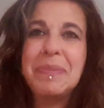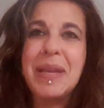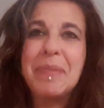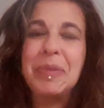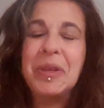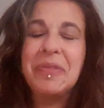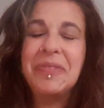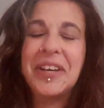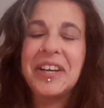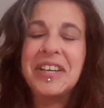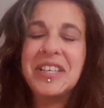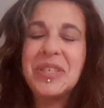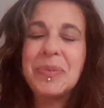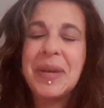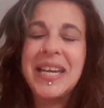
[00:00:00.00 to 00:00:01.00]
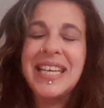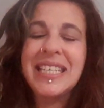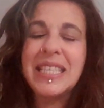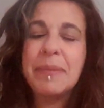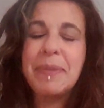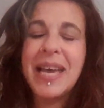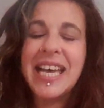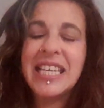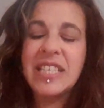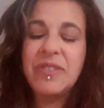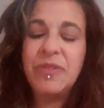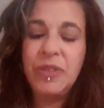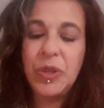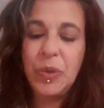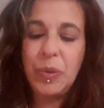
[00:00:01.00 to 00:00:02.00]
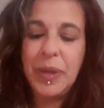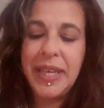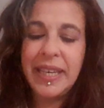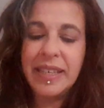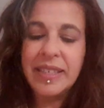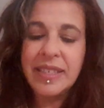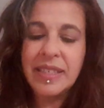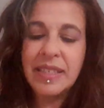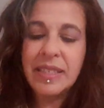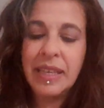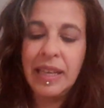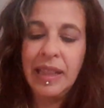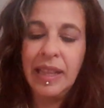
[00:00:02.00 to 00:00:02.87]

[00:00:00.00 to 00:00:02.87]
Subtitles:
people in various ways the past few weeks.